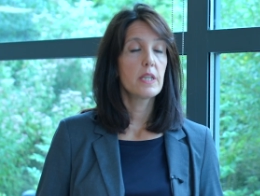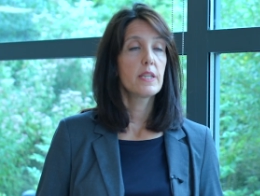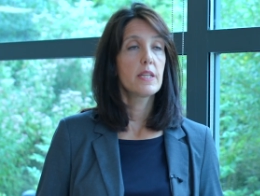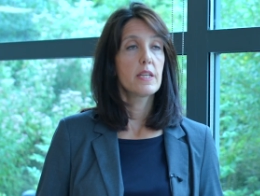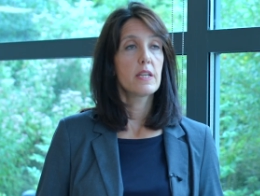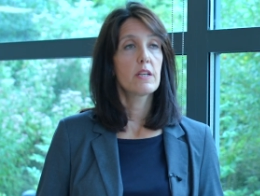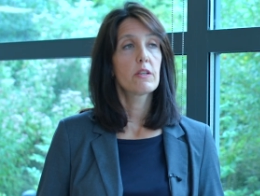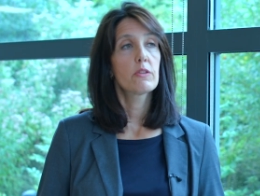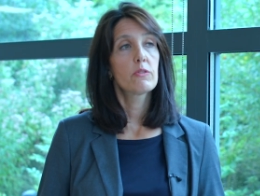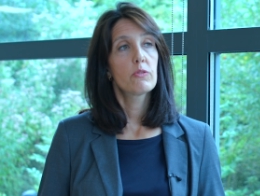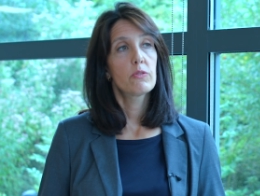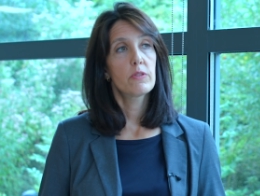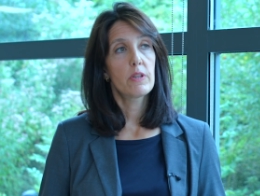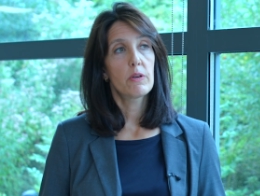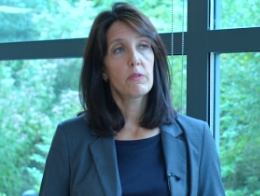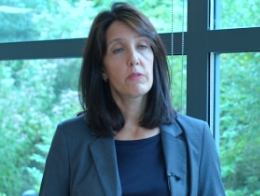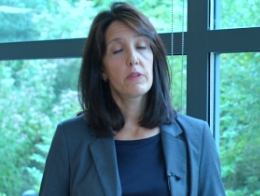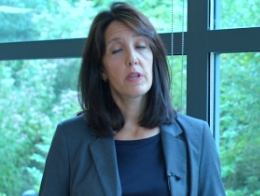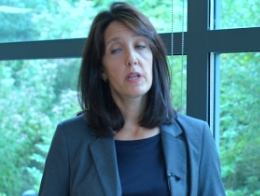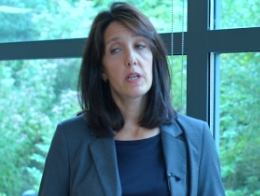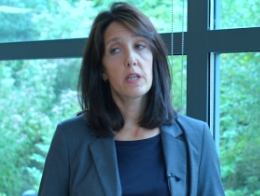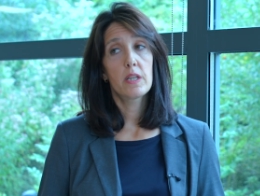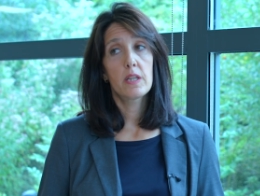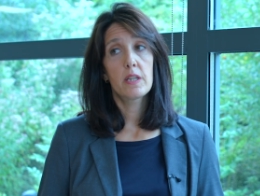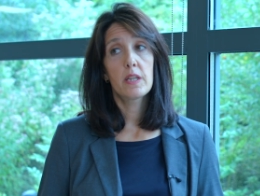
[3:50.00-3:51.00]
In the year
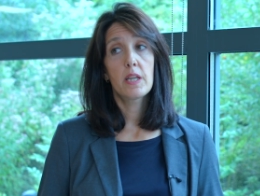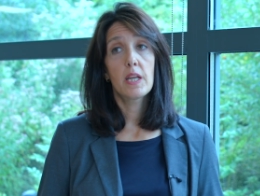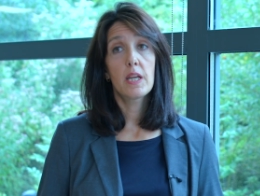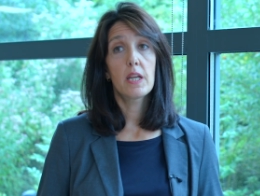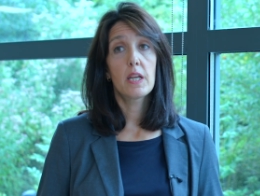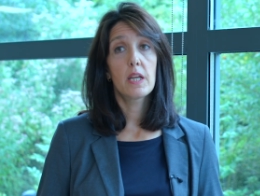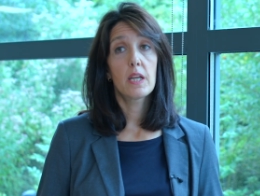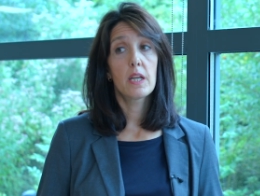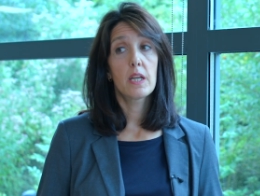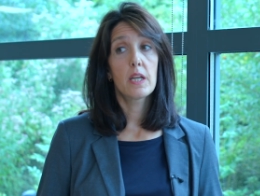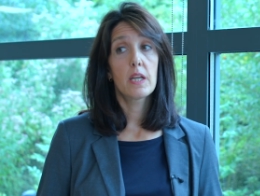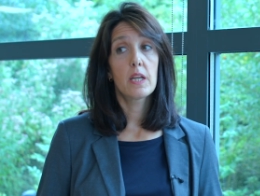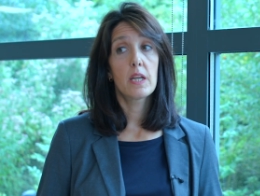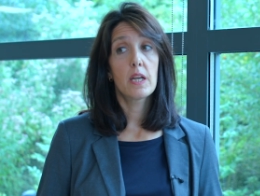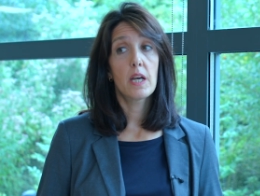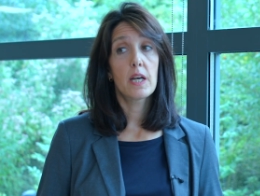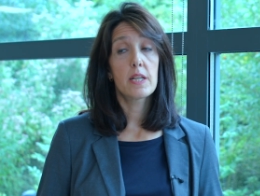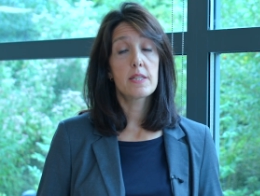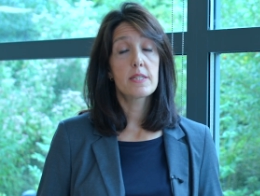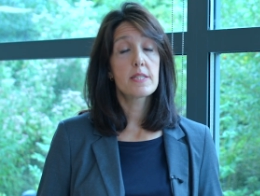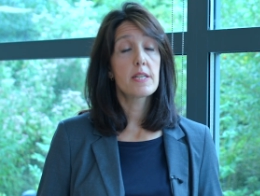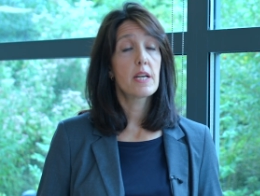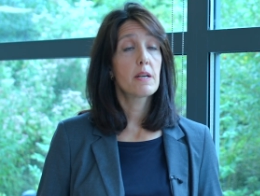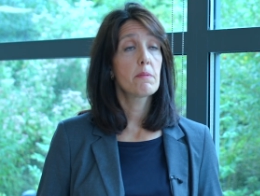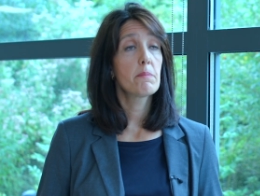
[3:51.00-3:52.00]
2000, the,
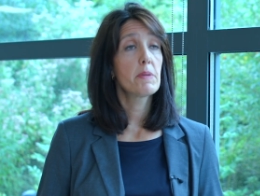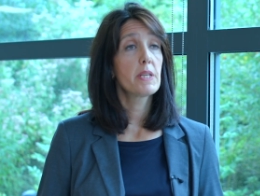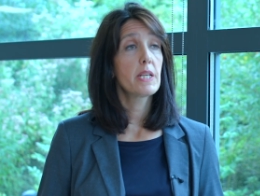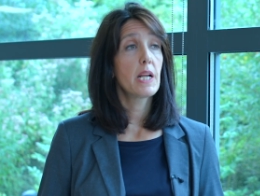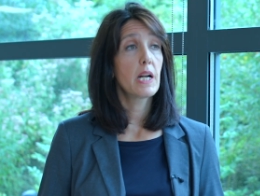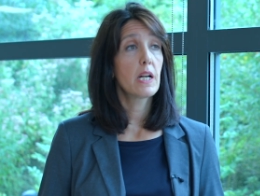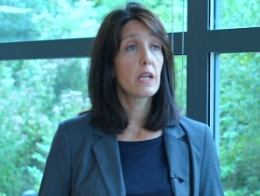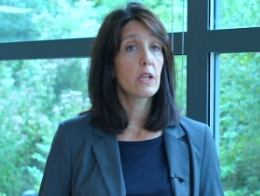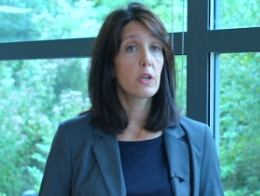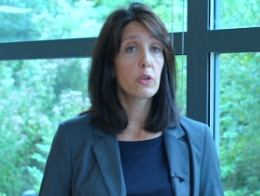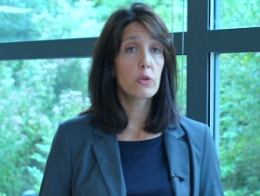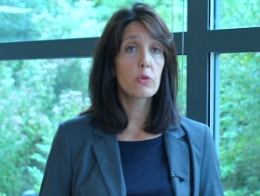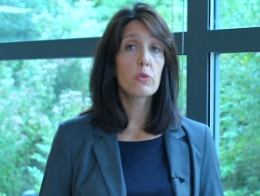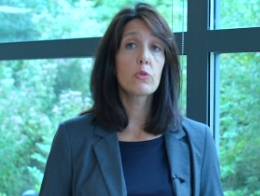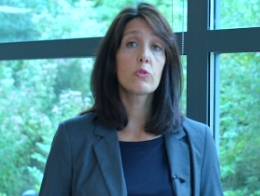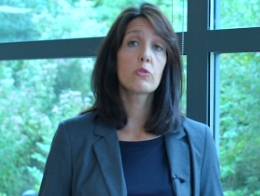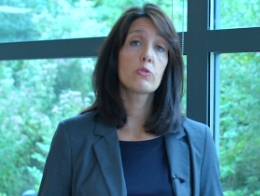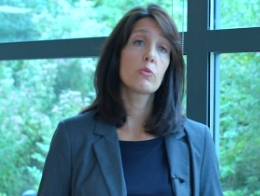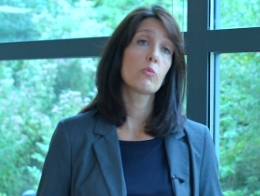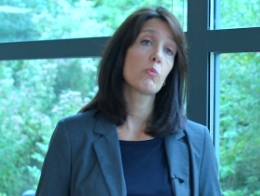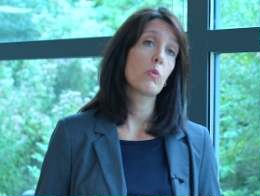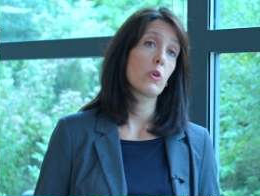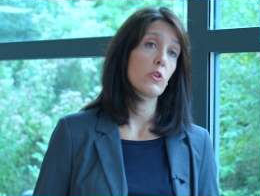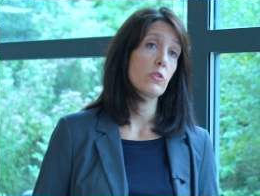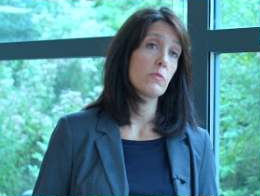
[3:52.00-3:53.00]
a terminal
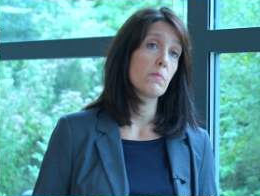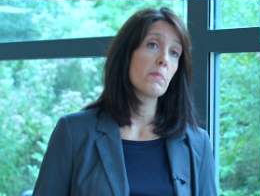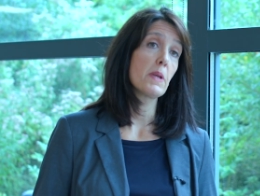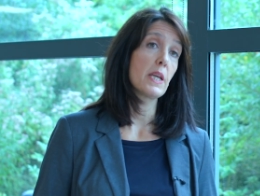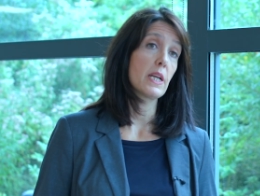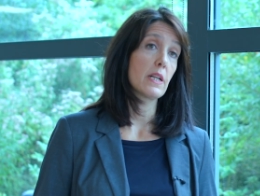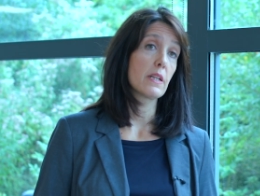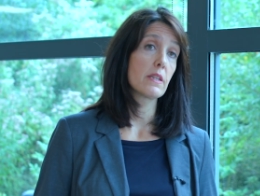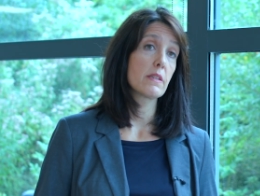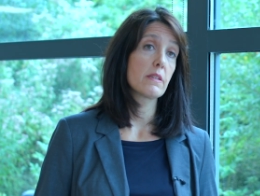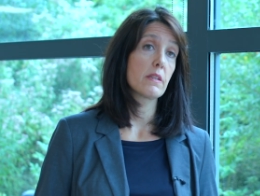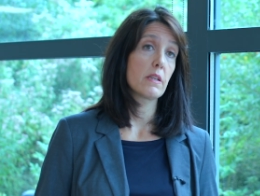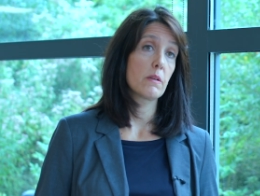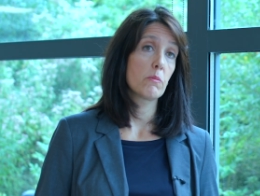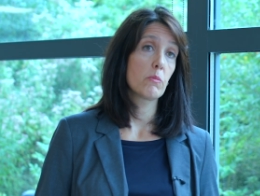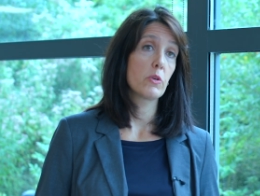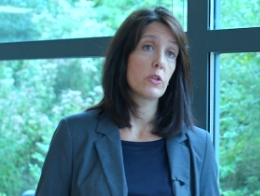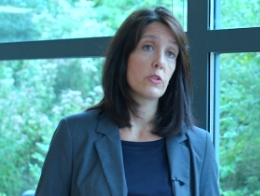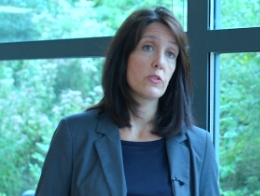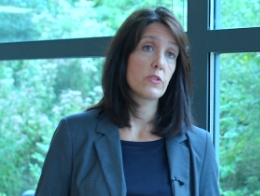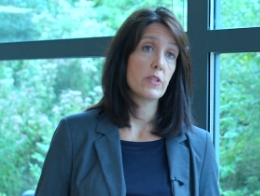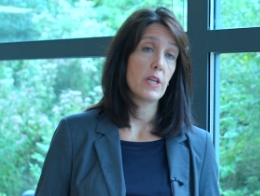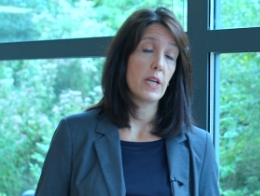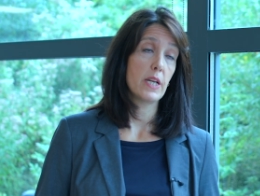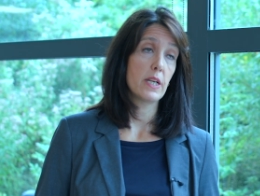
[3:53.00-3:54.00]
cruise was built in
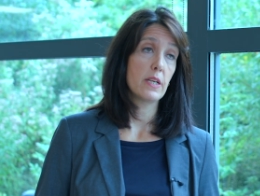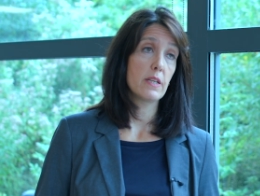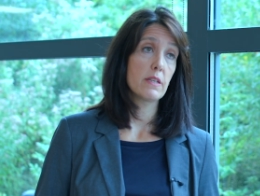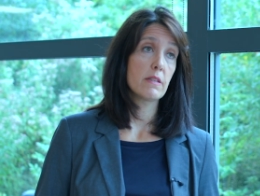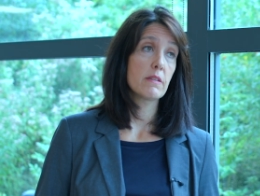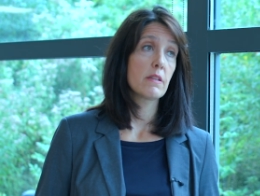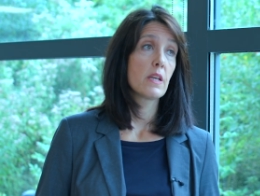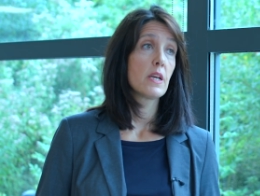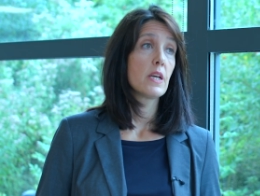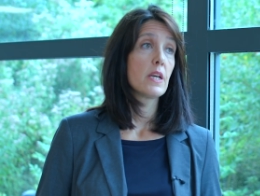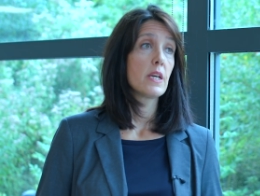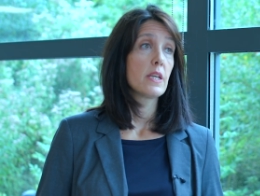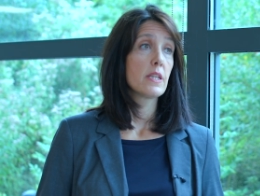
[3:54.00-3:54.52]
Buenos Aires